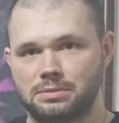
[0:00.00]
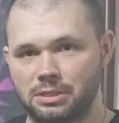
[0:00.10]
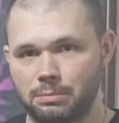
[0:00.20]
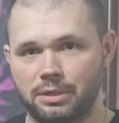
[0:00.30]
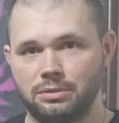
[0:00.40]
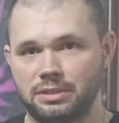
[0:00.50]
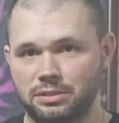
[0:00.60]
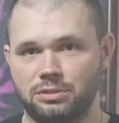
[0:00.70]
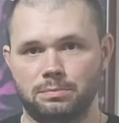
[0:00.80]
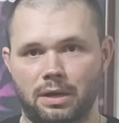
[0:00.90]
centimeters,
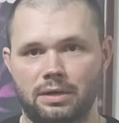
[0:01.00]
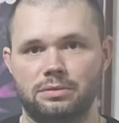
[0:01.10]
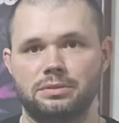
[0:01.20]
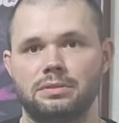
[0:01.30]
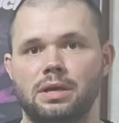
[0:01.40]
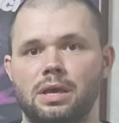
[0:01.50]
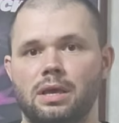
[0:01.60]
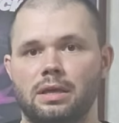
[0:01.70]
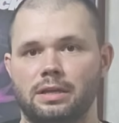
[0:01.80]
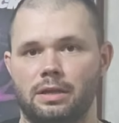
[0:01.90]
inches, miles.
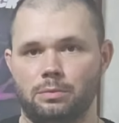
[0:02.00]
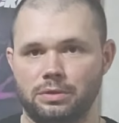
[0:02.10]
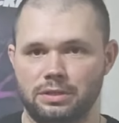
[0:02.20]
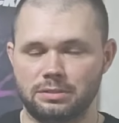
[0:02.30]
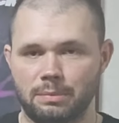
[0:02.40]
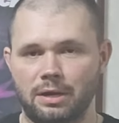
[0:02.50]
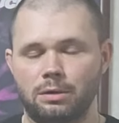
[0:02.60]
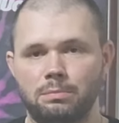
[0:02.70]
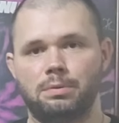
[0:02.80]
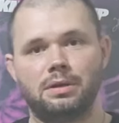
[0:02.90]
It really doesn't
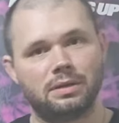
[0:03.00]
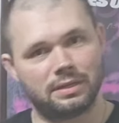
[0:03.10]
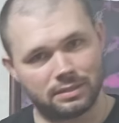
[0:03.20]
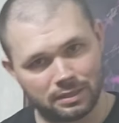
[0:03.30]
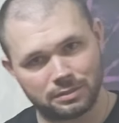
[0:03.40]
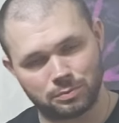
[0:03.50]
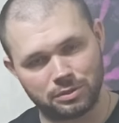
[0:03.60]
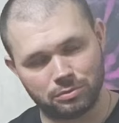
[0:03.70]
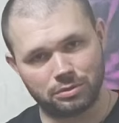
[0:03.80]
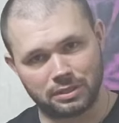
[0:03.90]
matter. But it does
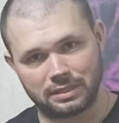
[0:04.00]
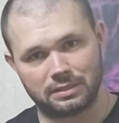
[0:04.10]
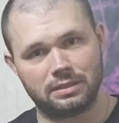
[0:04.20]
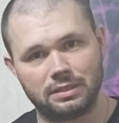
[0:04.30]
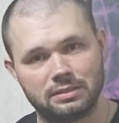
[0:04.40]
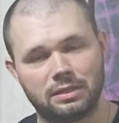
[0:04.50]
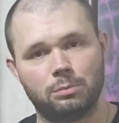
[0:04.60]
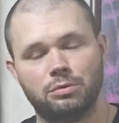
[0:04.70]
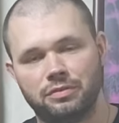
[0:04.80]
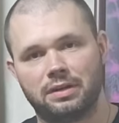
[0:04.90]
when you look at these
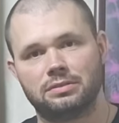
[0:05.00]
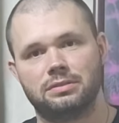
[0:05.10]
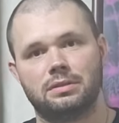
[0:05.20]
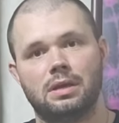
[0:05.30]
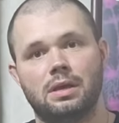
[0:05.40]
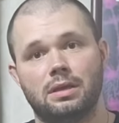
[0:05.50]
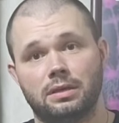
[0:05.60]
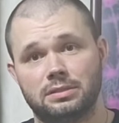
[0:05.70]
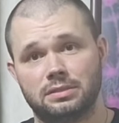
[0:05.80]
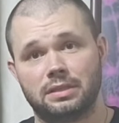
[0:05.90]
elbow fouls,
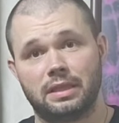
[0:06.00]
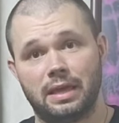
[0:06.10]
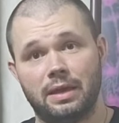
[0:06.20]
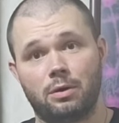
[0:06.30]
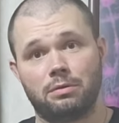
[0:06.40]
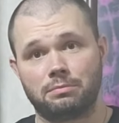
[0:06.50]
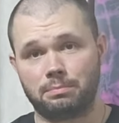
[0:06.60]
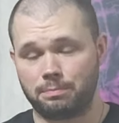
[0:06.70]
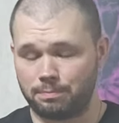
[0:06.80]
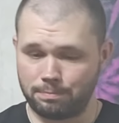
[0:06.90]
because they are
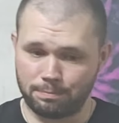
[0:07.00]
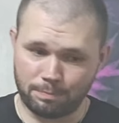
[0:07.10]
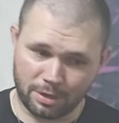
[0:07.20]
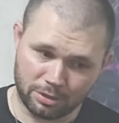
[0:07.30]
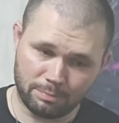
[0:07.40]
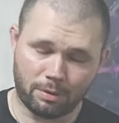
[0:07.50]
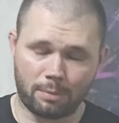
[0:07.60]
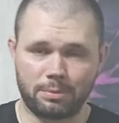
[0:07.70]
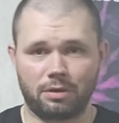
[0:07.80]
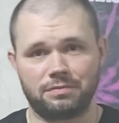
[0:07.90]
barely
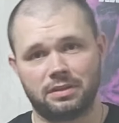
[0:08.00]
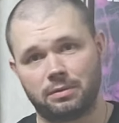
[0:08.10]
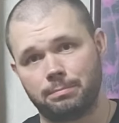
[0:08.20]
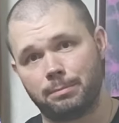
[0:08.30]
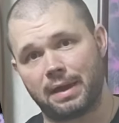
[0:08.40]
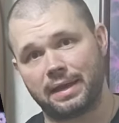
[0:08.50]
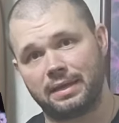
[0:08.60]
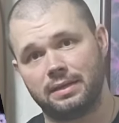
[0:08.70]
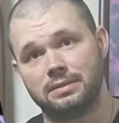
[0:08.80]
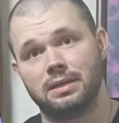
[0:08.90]
popping off the
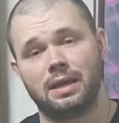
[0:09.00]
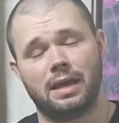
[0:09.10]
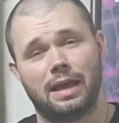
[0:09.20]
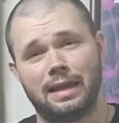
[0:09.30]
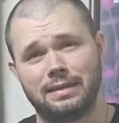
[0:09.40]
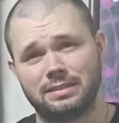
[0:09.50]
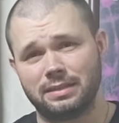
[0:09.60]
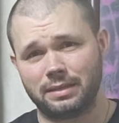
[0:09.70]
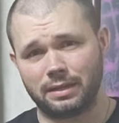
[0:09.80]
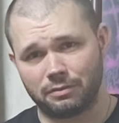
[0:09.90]
back end. And
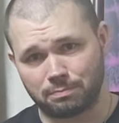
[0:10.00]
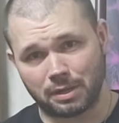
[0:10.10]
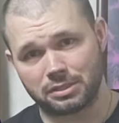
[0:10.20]
if